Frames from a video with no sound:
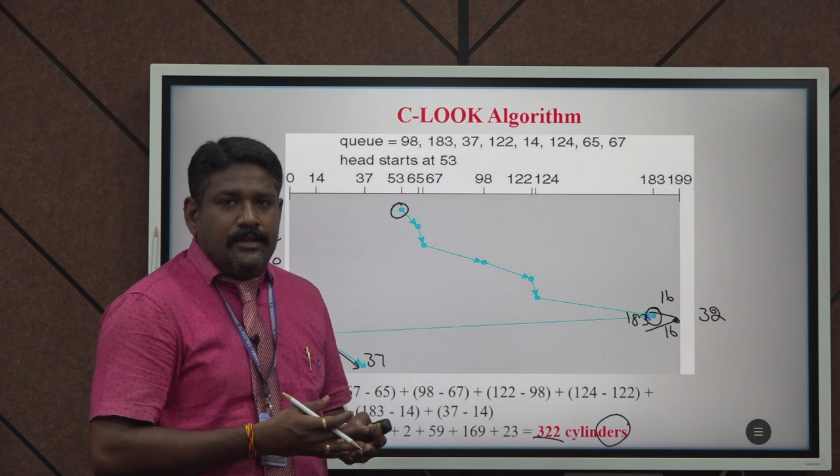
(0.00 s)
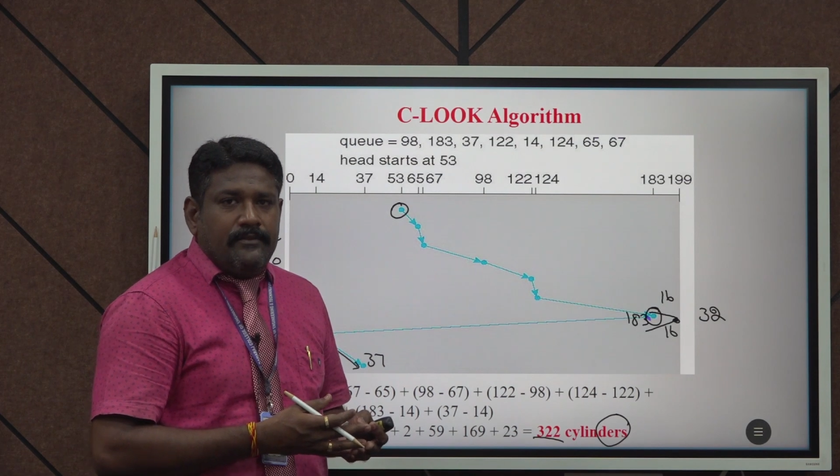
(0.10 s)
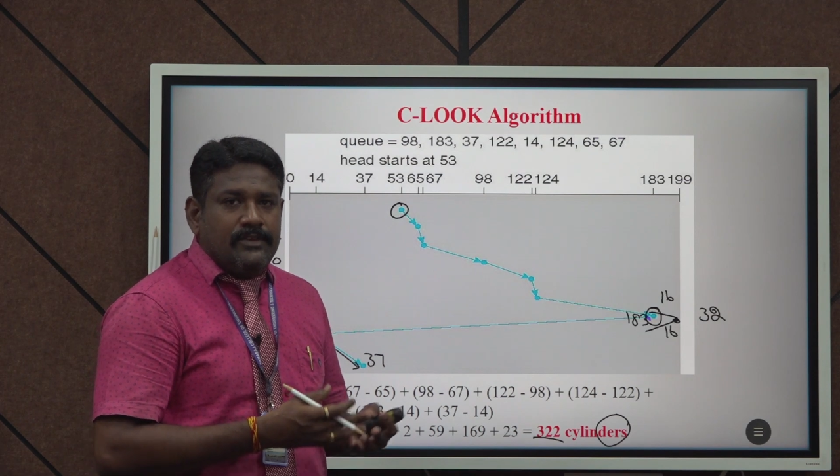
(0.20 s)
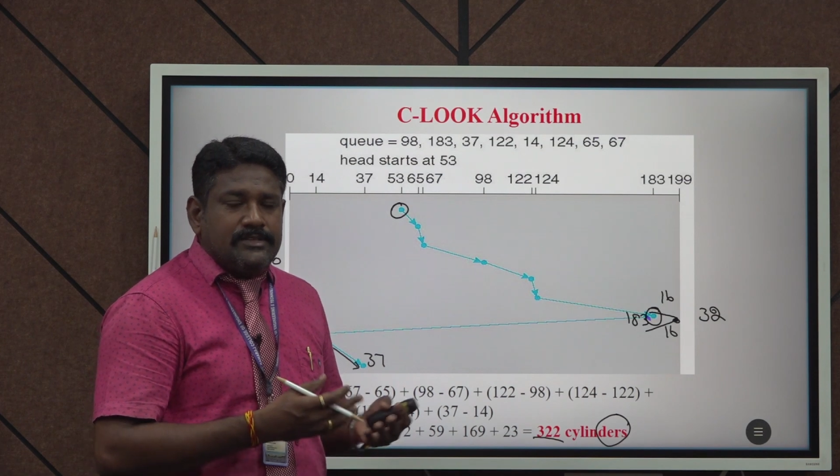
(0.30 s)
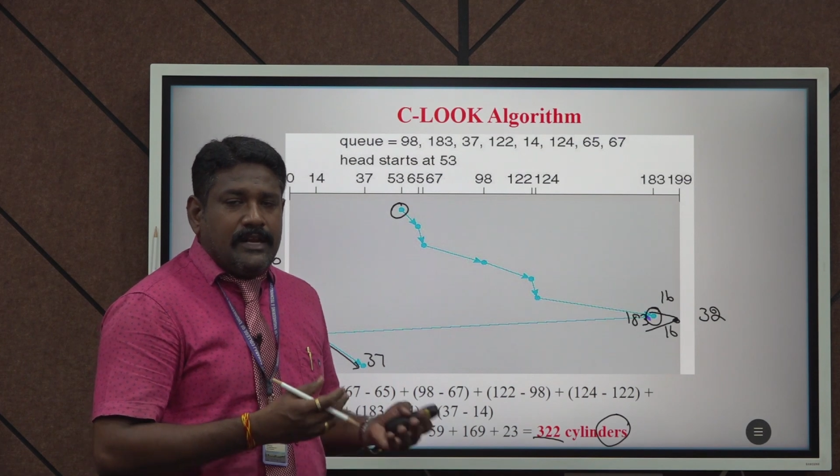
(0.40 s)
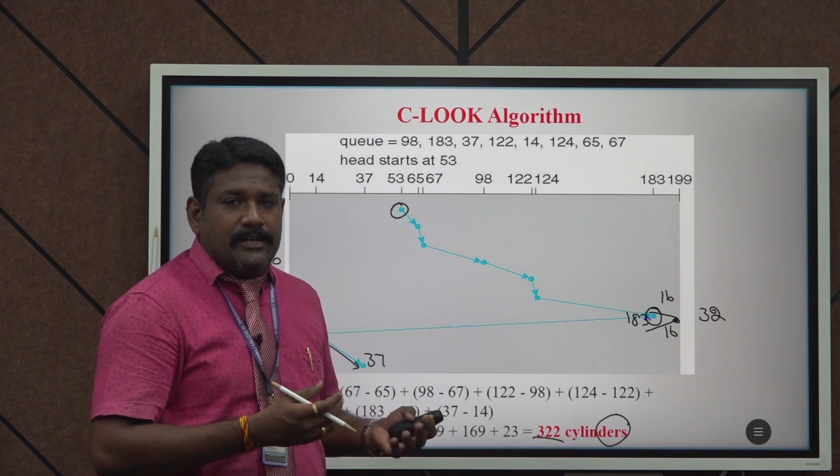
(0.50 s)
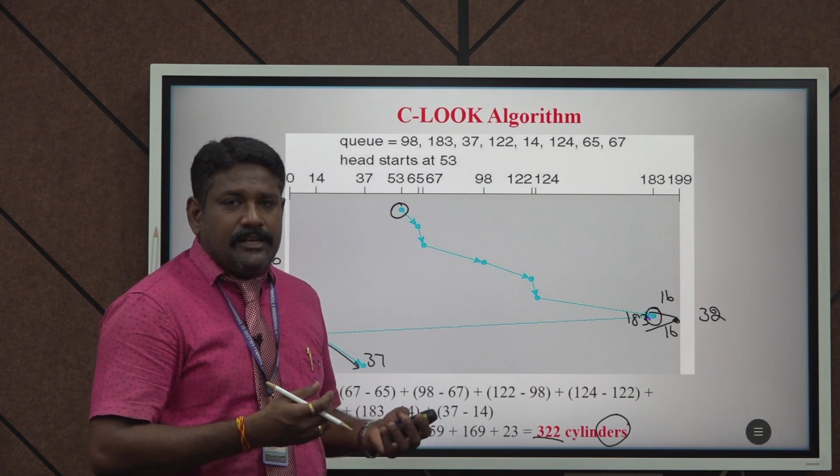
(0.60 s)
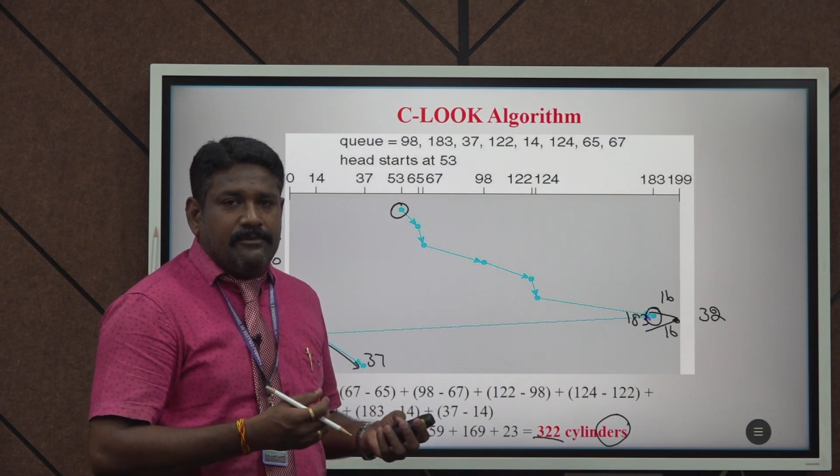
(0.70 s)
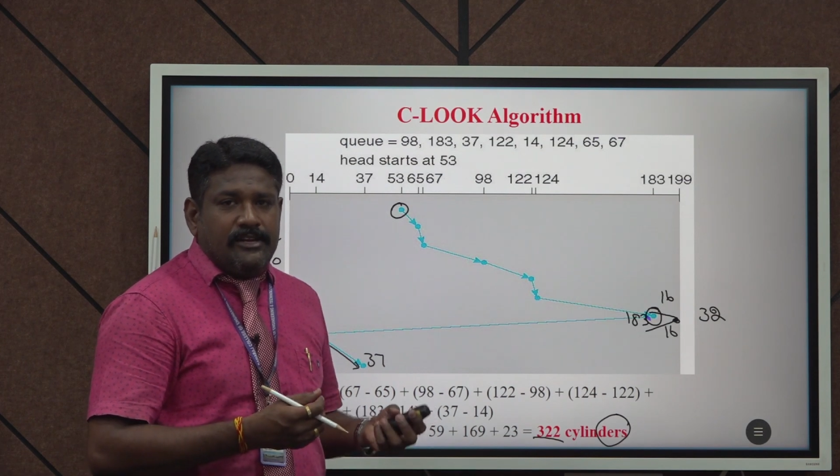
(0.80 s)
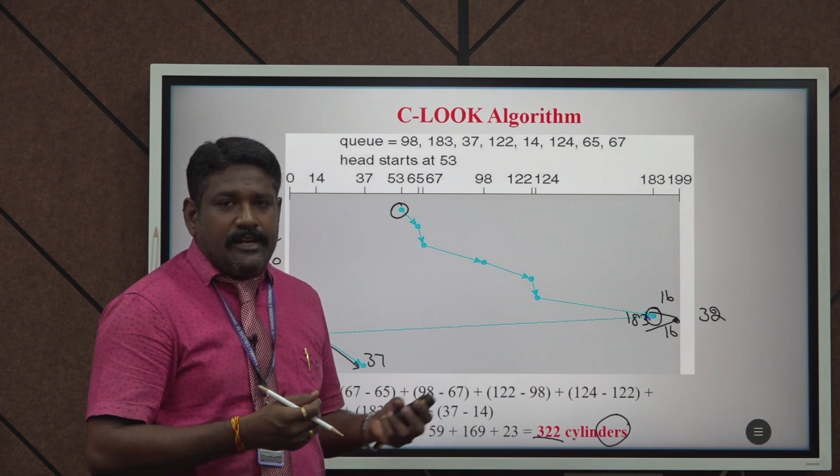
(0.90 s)
which
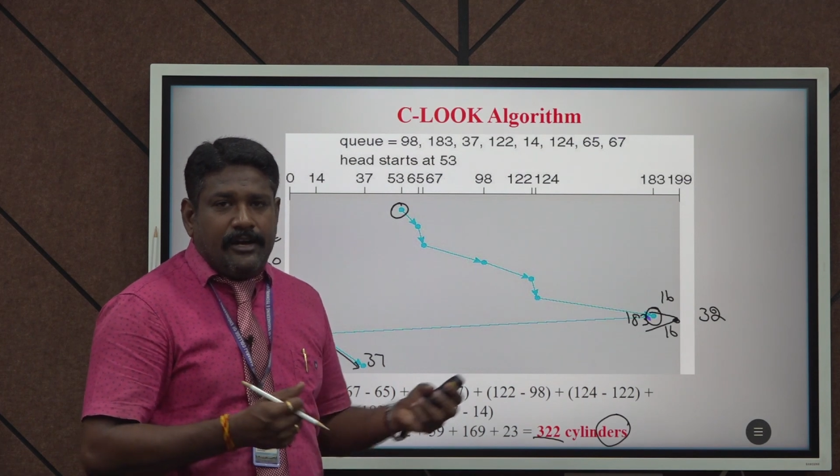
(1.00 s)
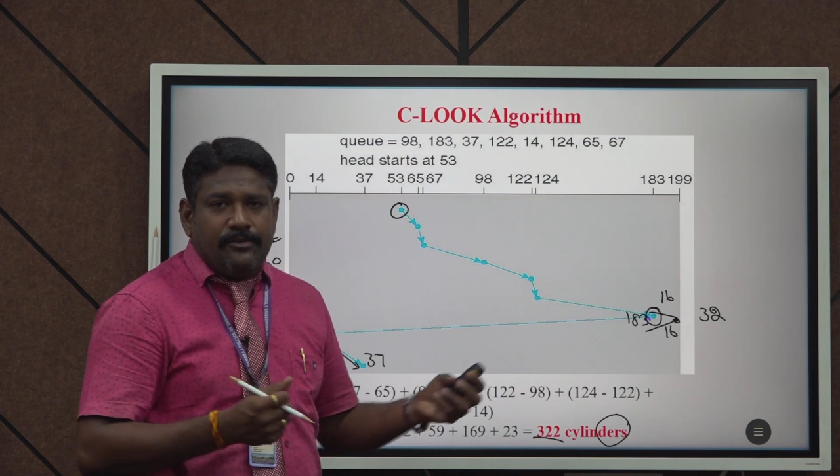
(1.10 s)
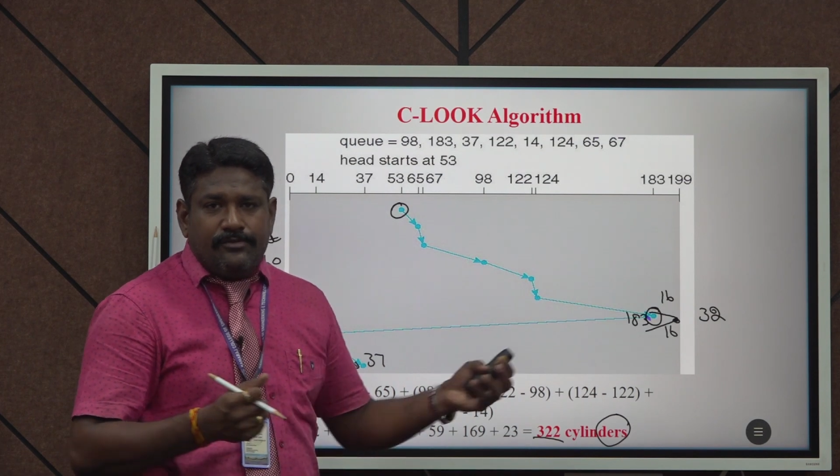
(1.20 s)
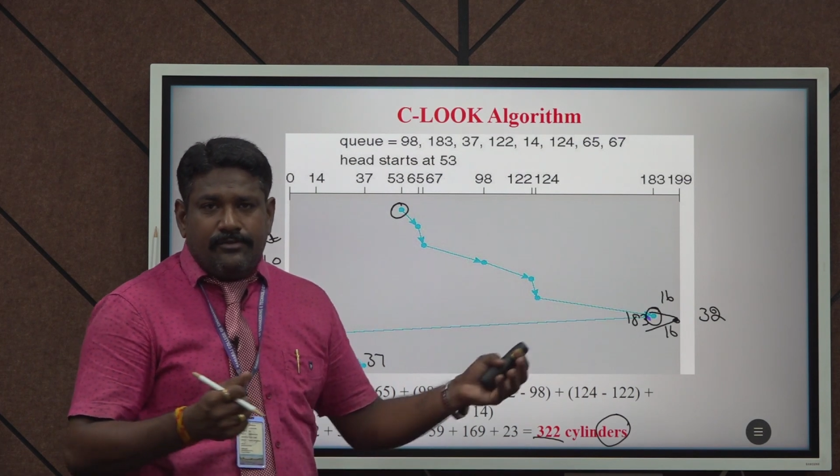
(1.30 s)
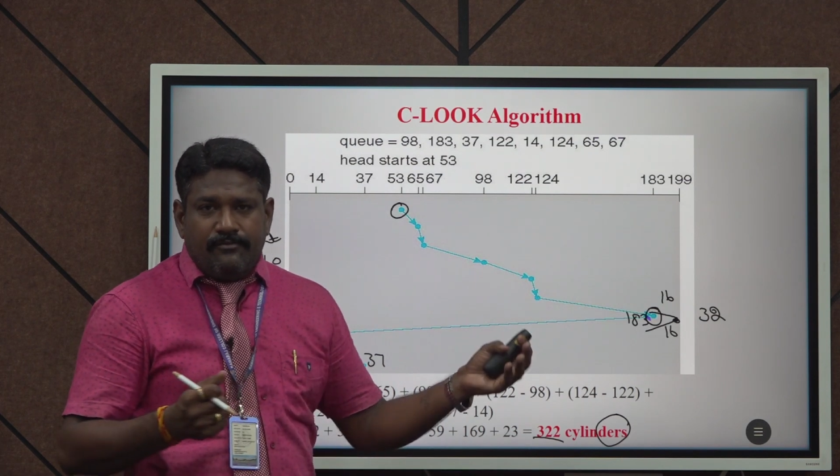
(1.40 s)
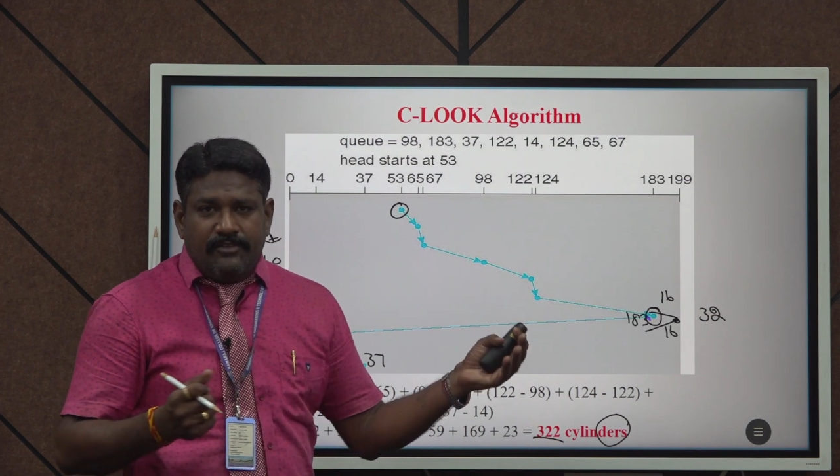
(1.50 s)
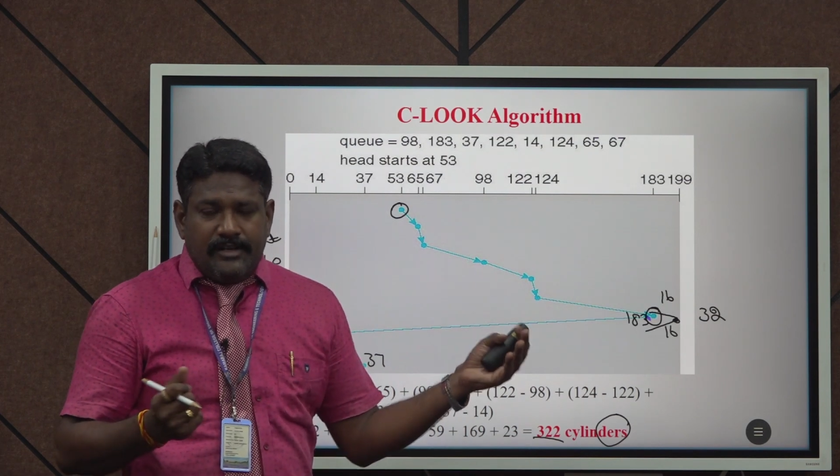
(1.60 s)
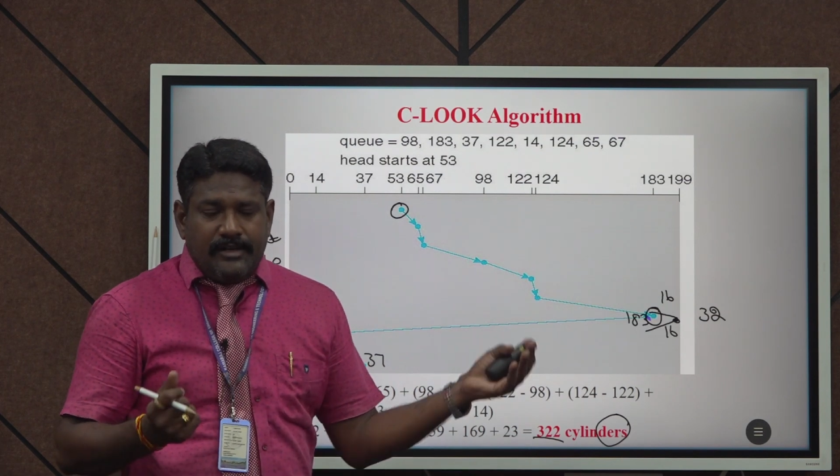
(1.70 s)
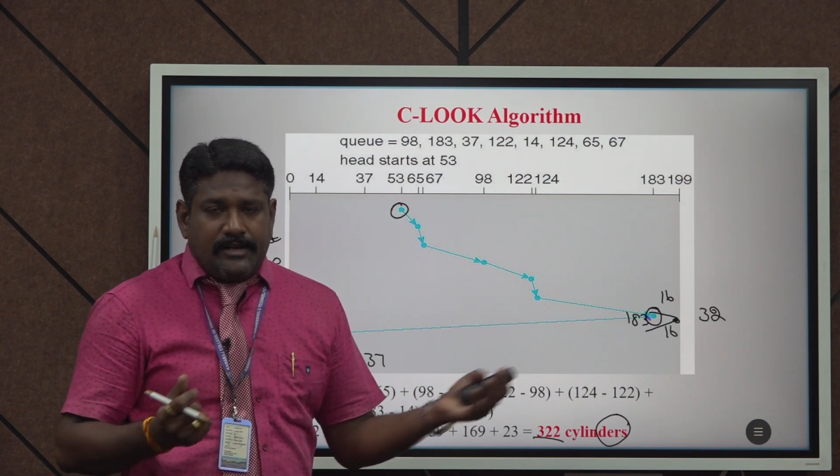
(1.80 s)
algorithm will